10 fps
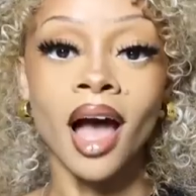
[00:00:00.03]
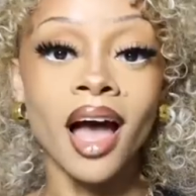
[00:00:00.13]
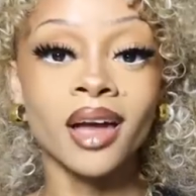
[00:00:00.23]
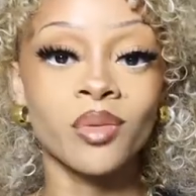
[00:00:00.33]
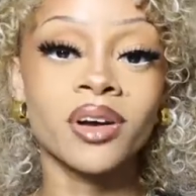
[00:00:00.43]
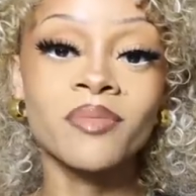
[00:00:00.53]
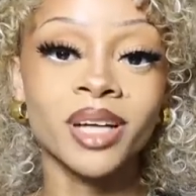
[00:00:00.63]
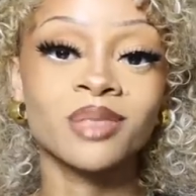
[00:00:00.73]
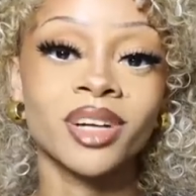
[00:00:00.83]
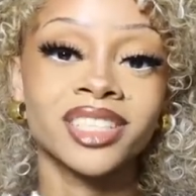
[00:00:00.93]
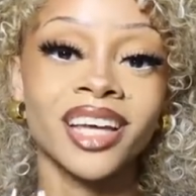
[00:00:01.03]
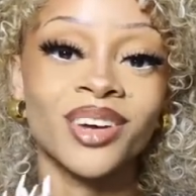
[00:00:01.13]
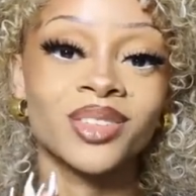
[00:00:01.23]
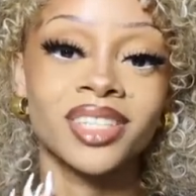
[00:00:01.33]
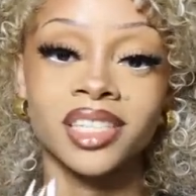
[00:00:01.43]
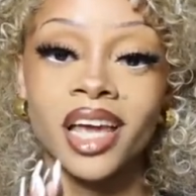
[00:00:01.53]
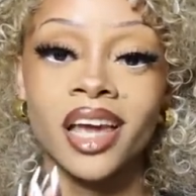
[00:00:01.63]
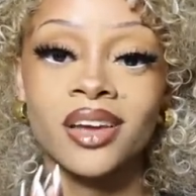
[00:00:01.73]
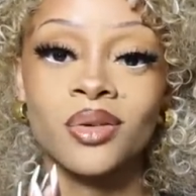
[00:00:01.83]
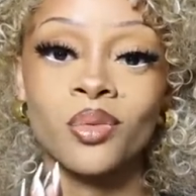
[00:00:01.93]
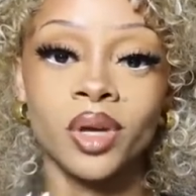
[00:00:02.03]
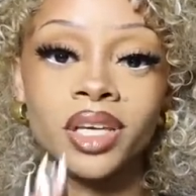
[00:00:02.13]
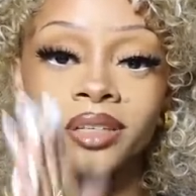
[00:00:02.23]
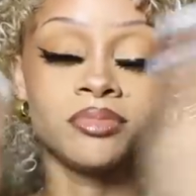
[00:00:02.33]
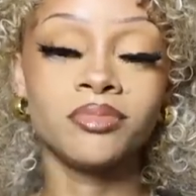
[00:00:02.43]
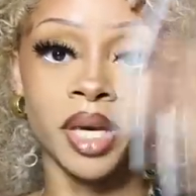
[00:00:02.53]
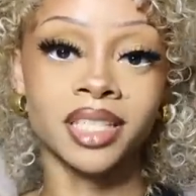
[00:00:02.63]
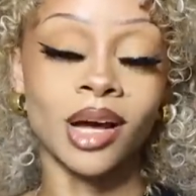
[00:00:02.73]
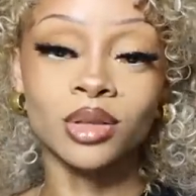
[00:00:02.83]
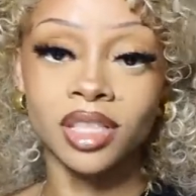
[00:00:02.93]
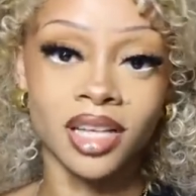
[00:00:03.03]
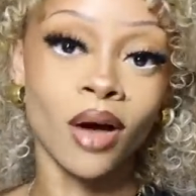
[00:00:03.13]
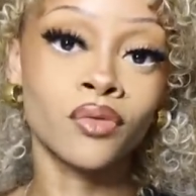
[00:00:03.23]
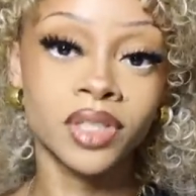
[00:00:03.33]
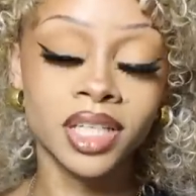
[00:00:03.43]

Hi, welcome back to my channel. Today we picked out this outfit